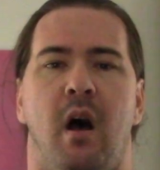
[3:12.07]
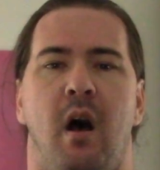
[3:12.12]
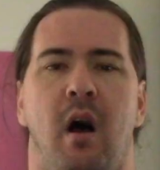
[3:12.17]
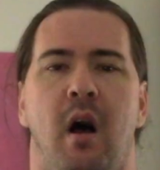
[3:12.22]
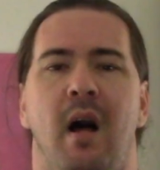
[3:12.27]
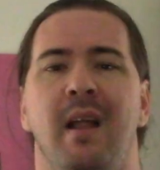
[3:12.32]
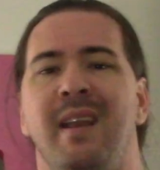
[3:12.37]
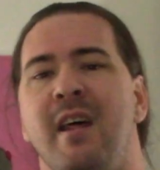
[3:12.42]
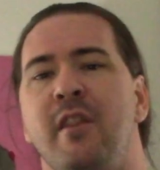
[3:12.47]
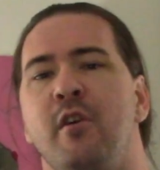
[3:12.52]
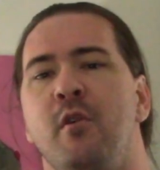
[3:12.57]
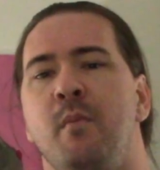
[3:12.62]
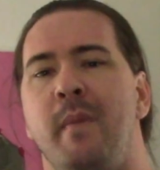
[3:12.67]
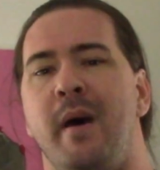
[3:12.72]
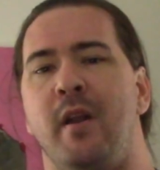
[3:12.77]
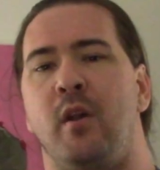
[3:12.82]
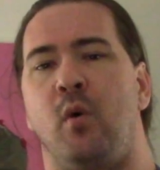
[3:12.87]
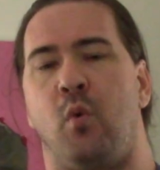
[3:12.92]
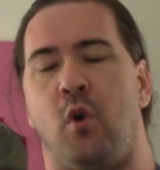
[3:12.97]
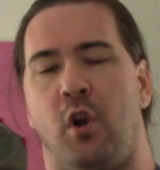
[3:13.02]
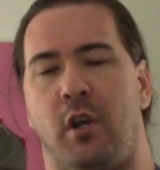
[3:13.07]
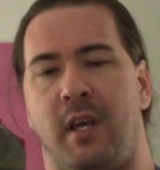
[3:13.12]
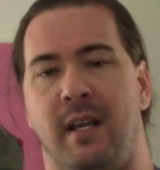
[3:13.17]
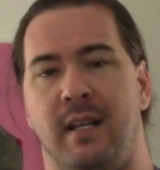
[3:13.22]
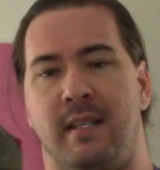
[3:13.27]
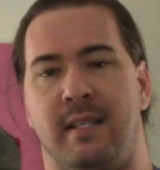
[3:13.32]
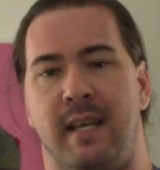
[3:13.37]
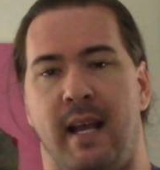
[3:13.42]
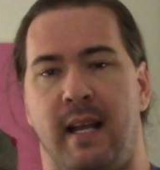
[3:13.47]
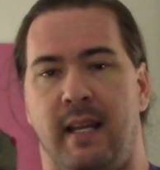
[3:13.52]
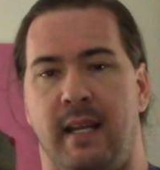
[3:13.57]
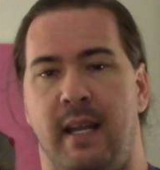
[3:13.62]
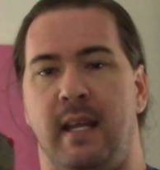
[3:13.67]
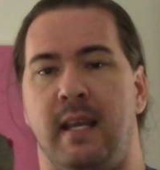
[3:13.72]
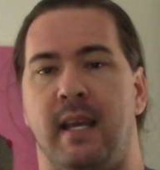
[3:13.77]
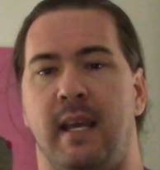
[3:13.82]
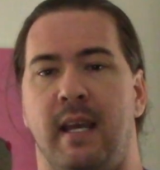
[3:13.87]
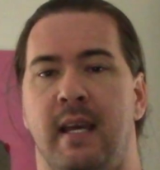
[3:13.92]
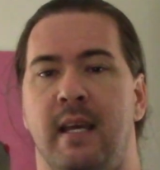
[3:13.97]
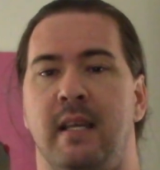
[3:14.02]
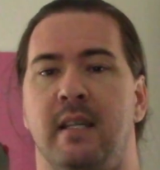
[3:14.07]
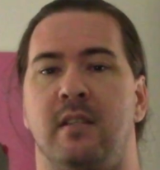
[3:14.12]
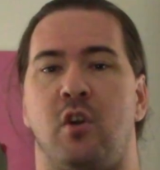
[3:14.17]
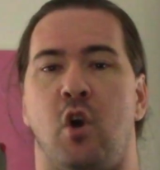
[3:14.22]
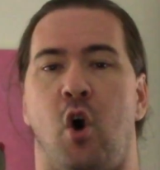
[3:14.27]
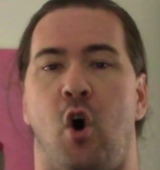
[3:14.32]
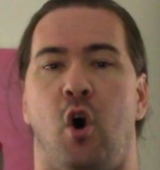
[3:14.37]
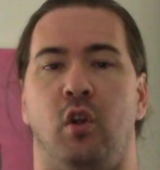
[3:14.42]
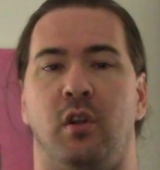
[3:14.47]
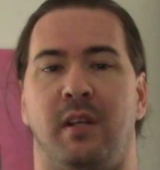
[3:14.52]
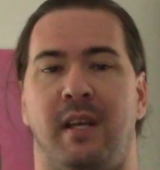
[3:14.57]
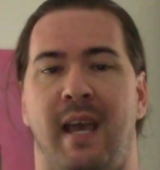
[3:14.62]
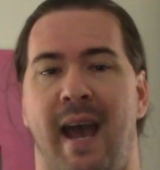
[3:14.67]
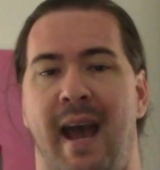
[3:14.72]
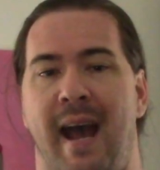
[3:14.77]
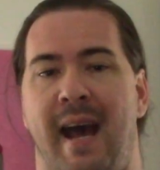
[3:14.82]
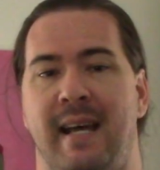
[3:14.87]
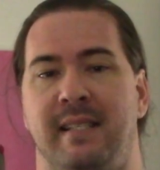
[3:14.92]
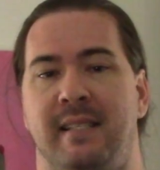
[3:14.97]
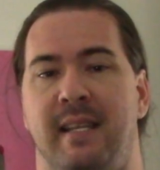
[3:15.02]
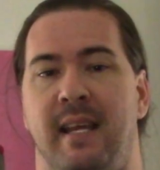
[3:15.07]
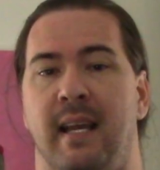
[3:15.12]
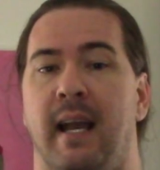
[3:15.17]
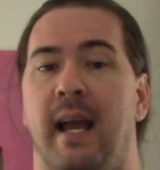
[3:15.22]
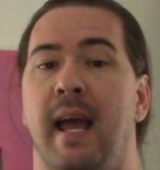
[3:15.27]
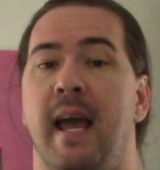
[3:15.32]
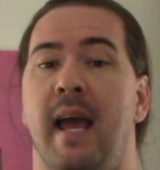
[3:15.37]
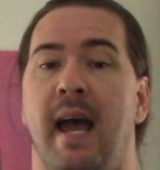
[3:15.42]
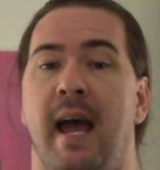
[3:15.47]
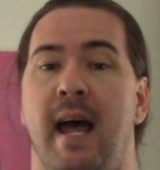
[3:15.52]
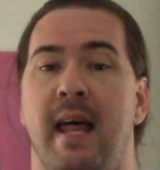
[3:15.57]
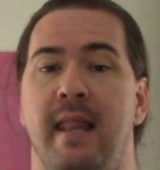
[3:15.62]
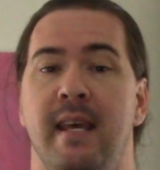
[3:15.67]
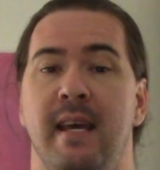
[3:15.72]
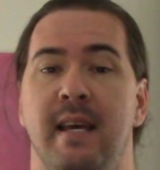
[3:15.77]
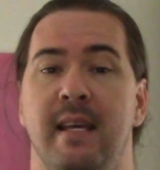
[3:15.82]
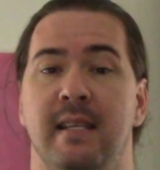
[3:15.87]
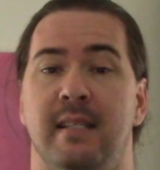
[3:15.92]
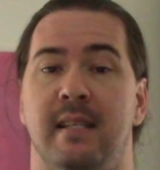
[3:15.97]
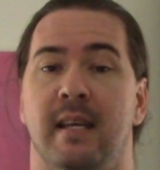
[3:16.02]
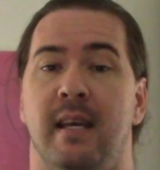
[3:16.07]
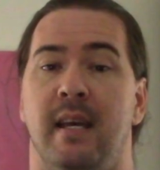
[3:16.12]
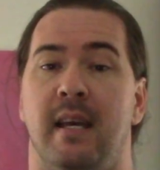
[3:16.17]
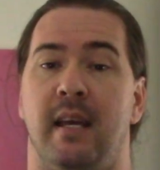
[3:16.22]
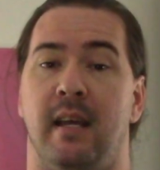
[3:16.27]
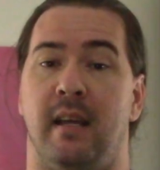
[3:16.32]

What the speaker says: Another metalworking technique is called casting, and this,